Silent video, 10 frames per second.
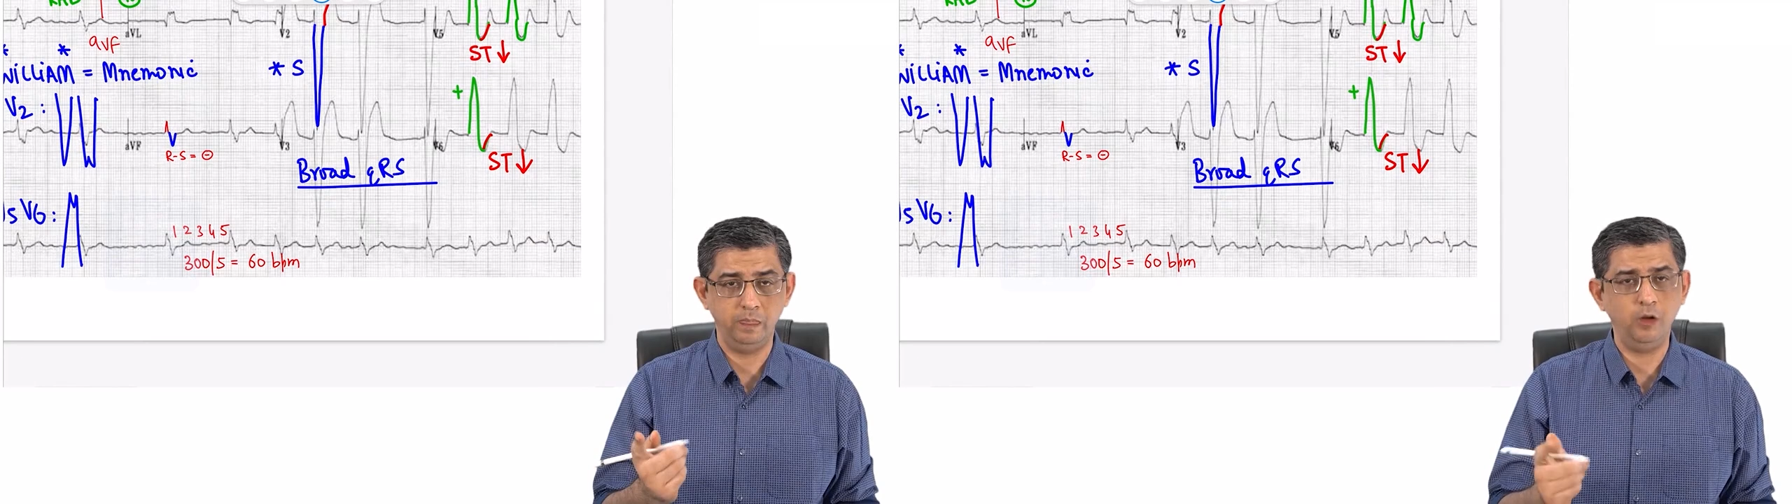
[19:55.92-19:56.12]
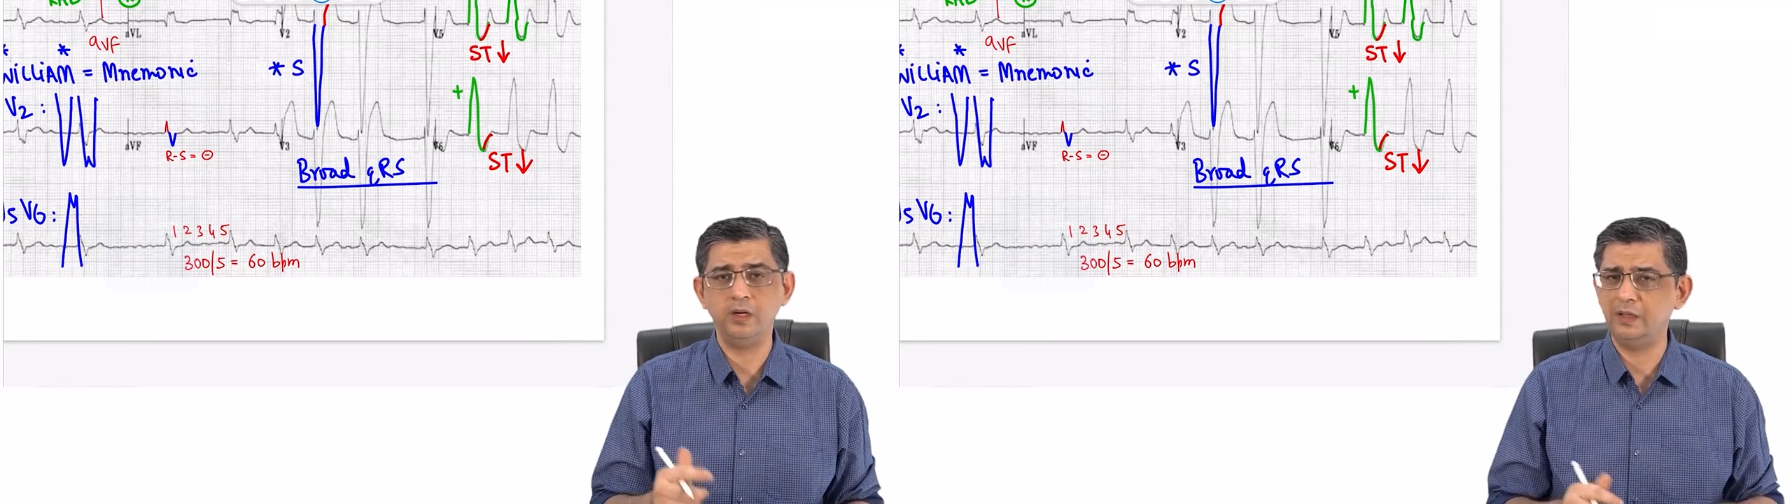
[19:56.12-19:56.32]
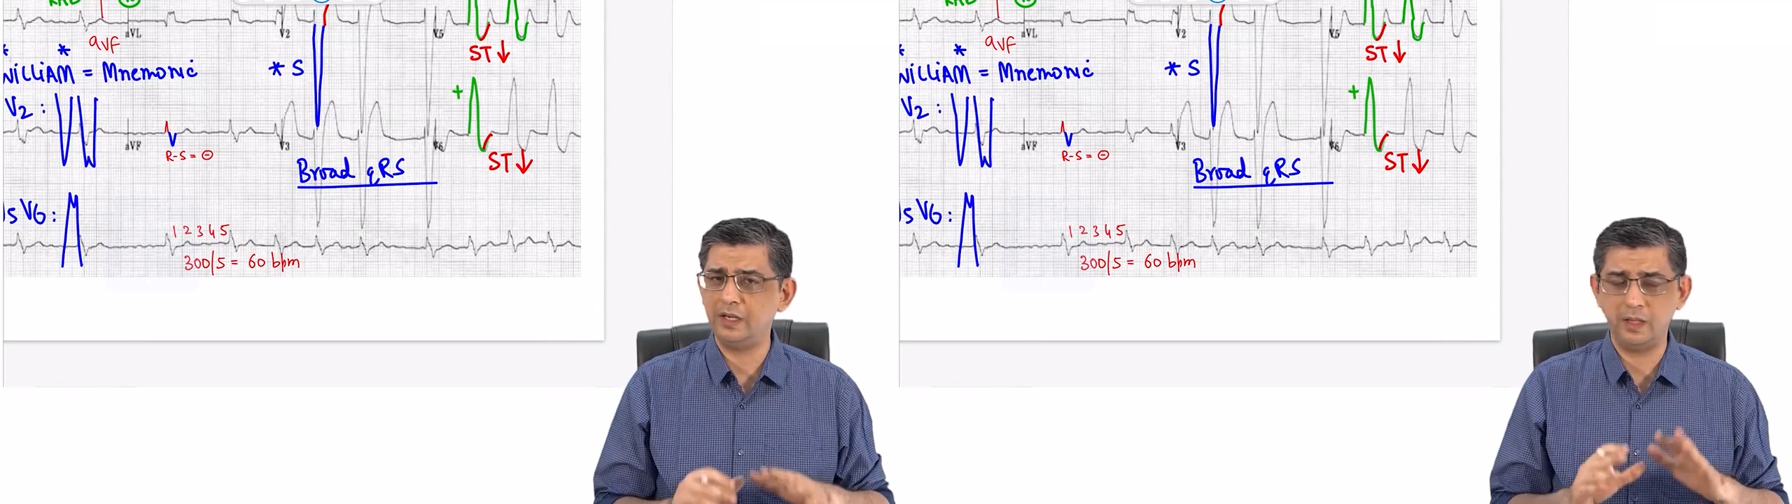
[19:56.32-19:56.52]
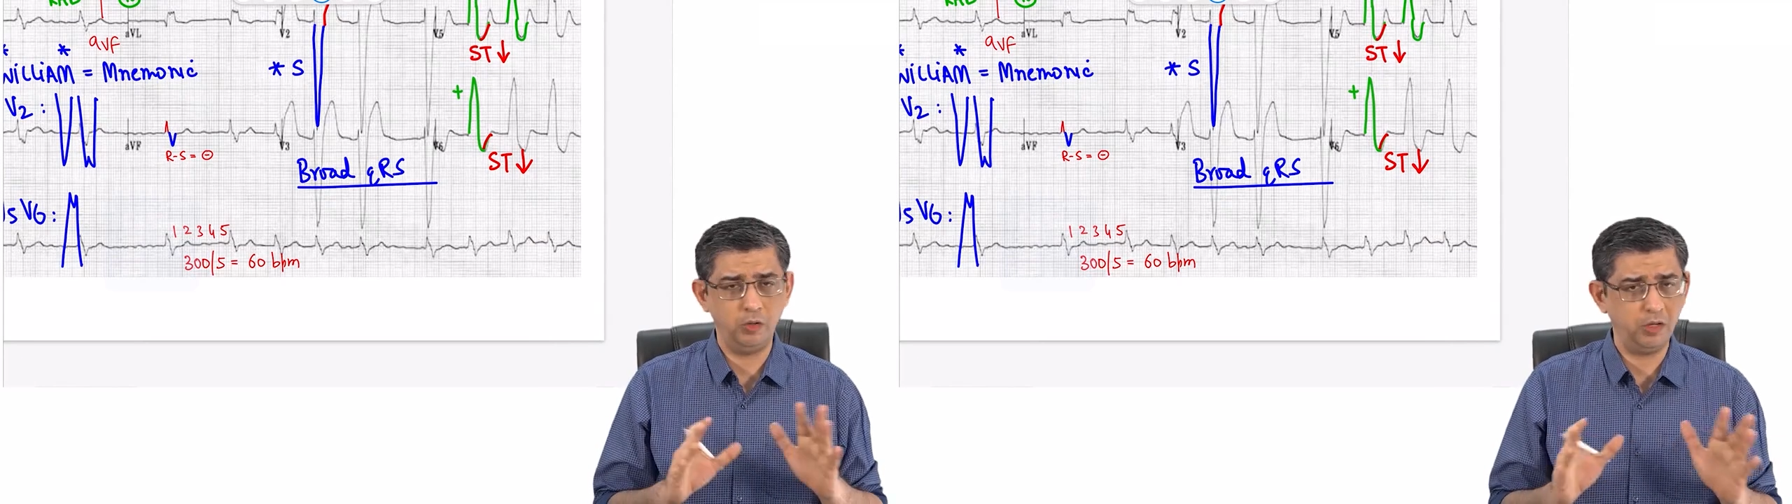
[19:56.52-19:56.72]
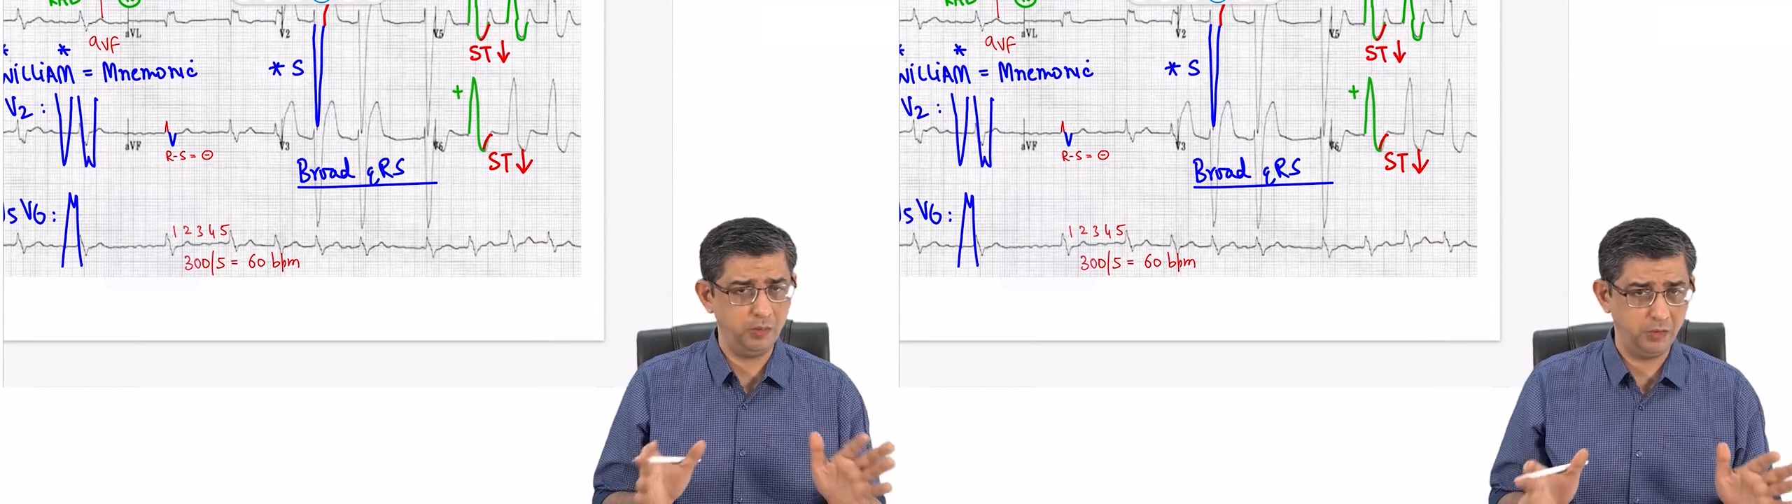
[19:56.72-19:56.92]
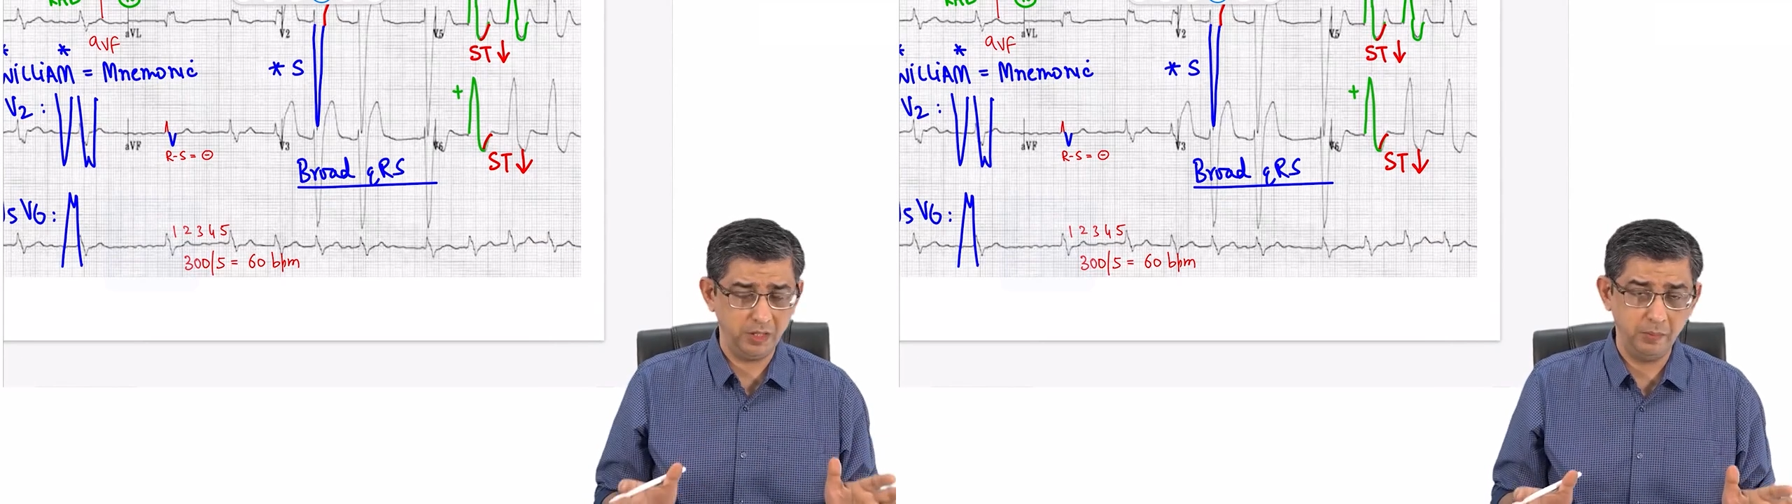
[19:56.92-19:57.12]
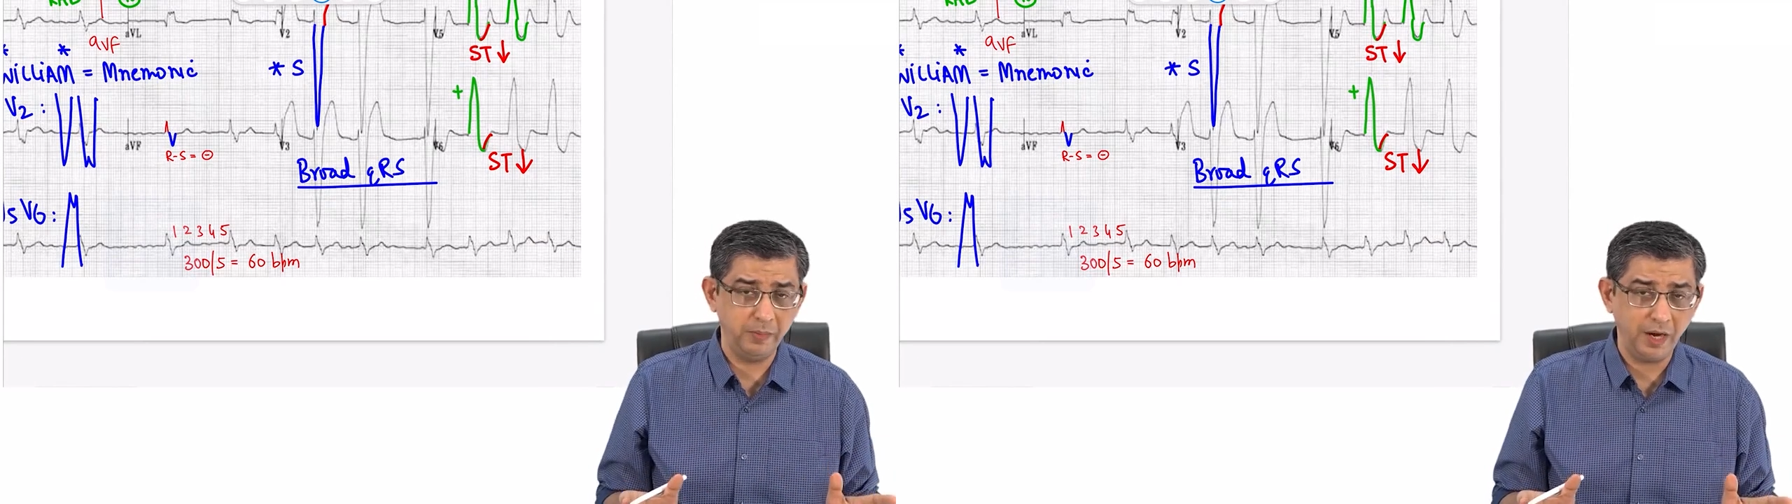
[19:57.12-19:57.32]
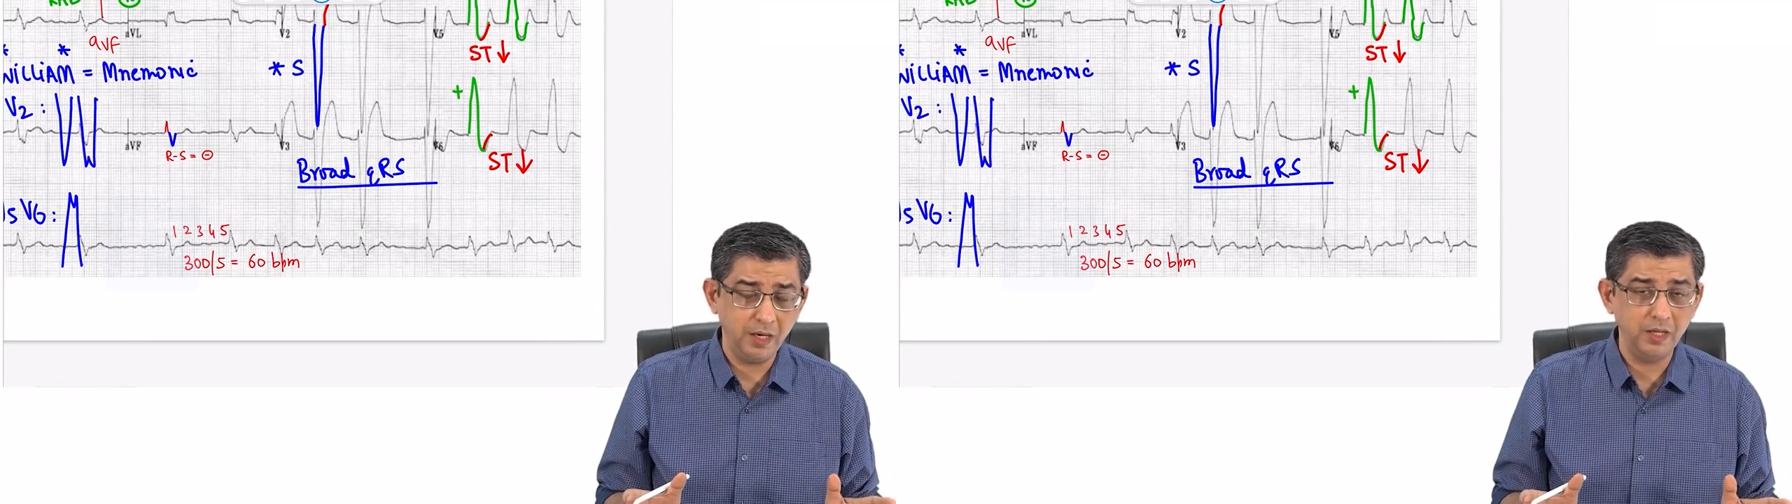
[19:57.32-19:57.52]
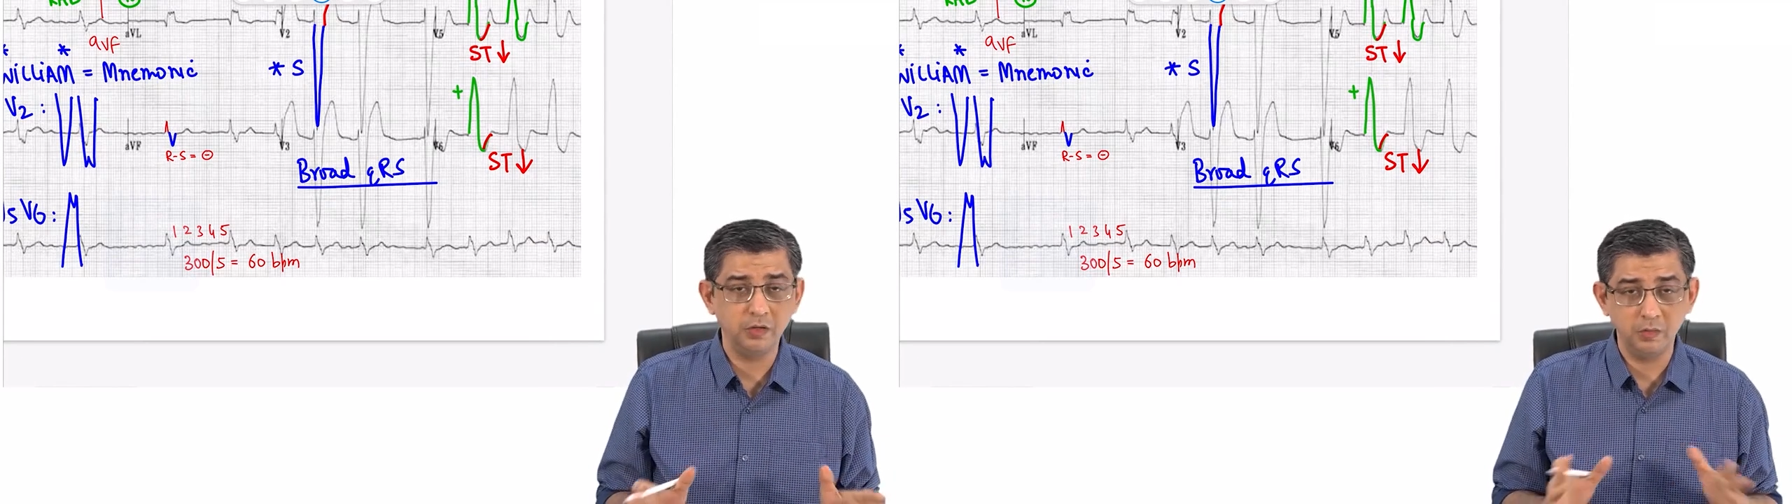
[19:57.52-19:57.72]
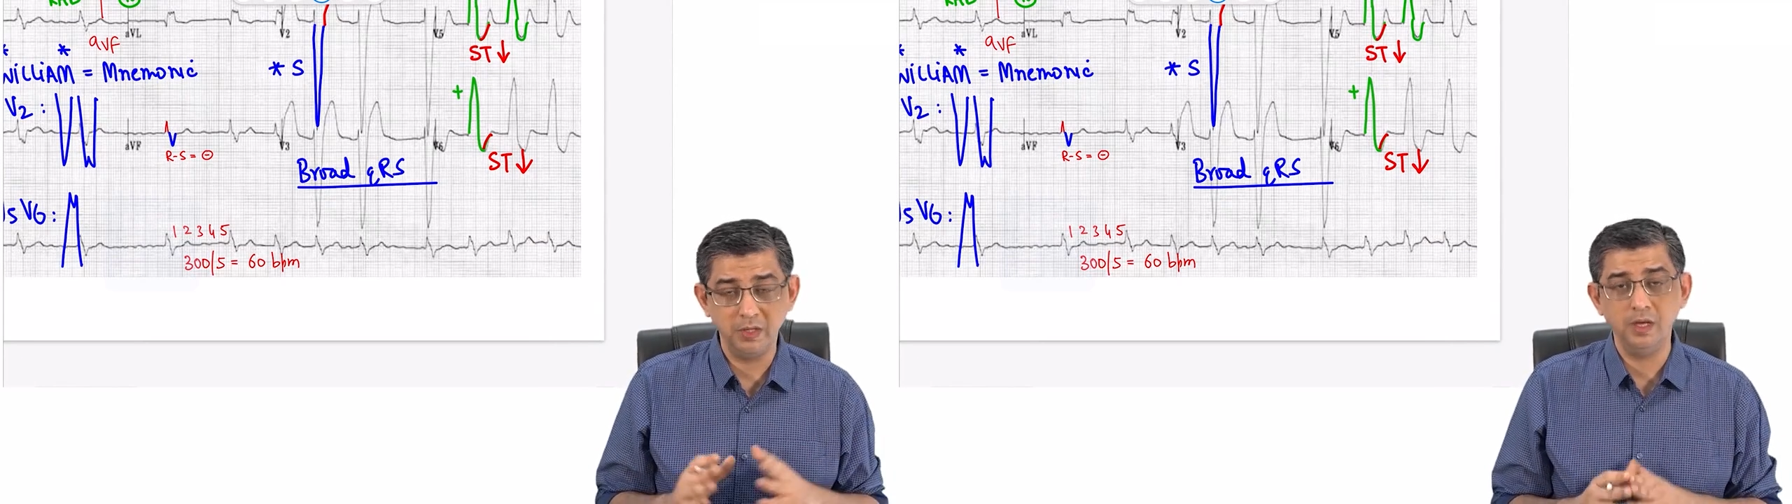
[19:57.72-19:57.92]
not that I'm talking about any
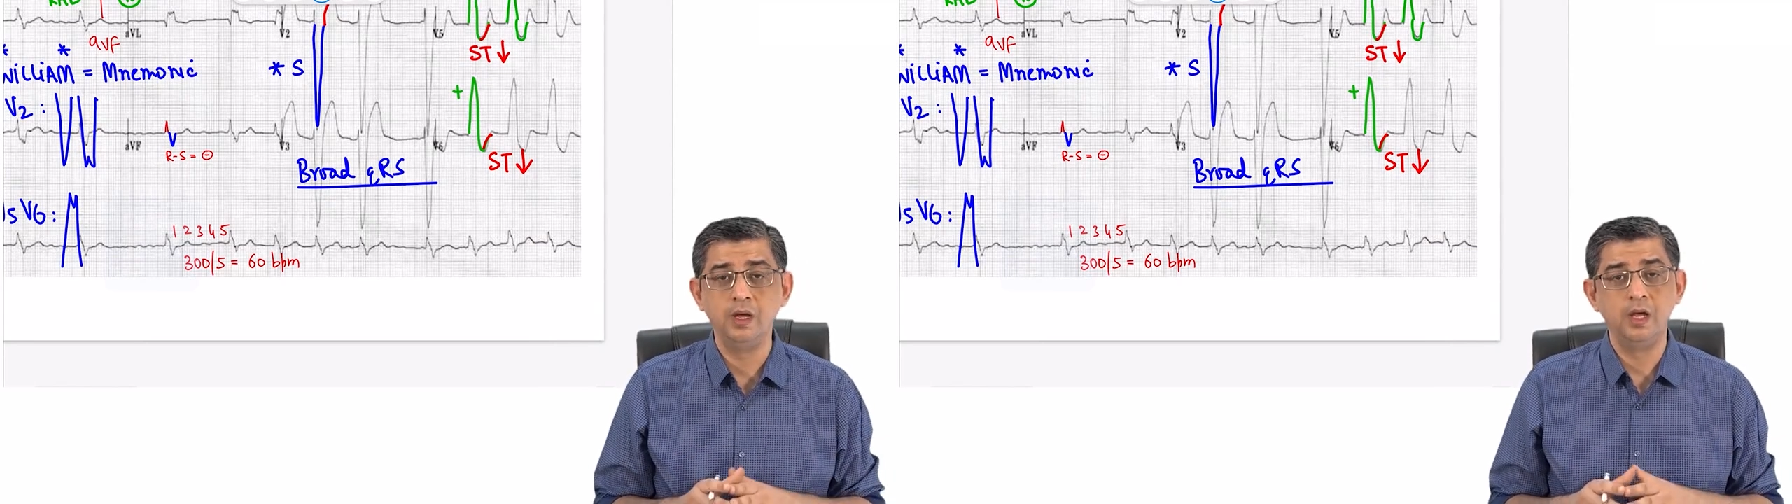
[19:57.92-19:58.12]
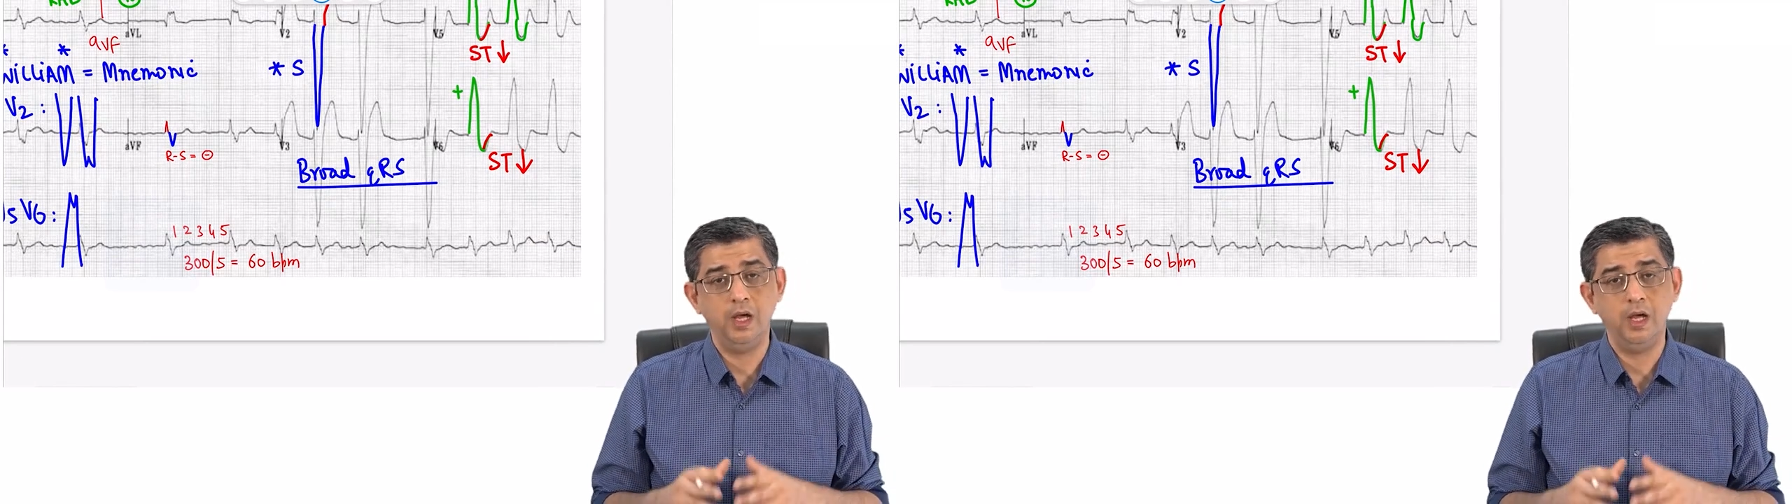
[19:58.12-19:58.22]
bradyarrhythmia,